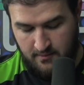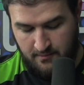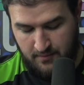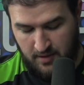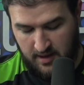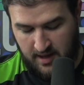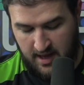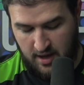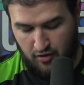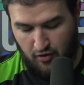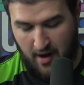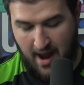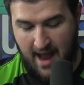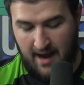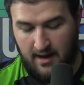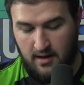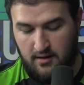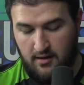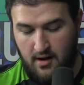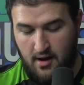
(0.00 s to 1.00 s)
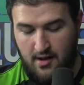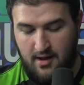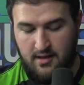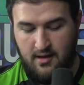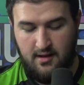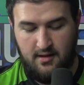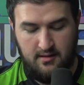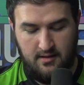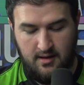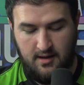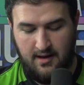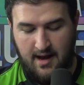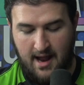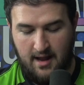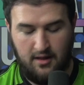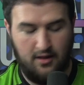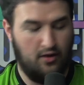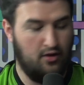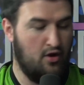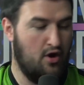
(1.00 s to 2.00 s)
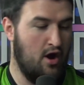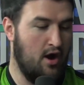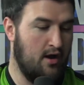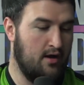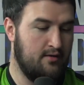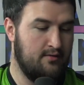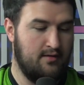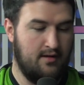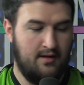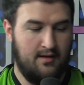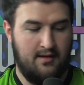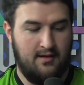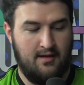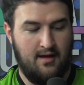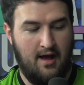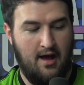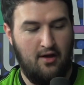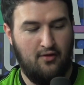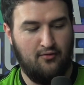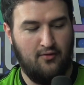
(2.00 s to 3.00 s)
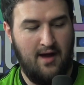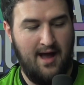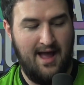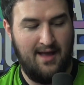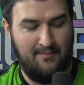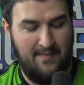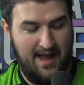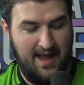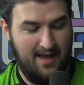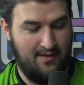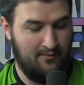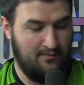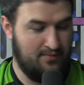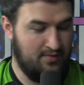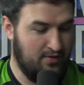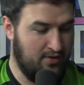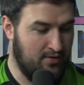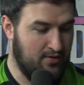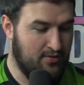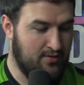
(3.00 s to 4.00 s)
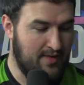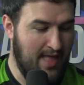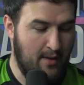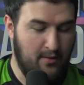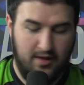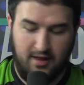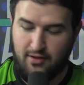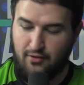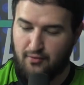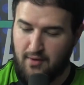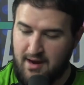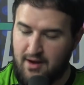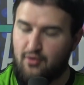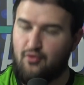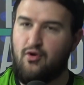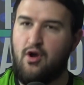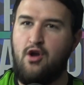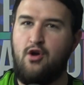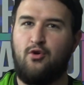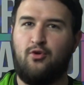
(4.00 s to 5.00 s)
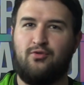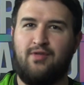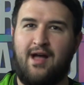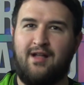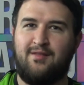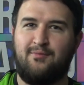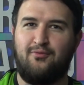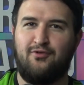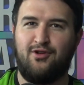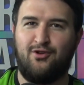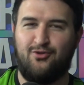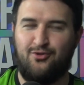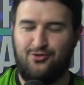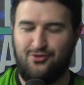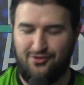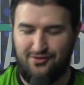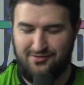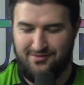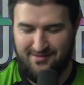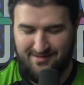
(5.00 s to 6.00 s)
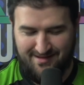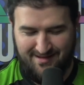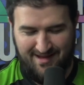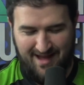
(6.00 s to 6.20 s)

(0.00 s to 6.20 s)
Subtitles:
Petite Dragon. It's a nice little art. All right, man. That was 3 in a row. That's pretty cool.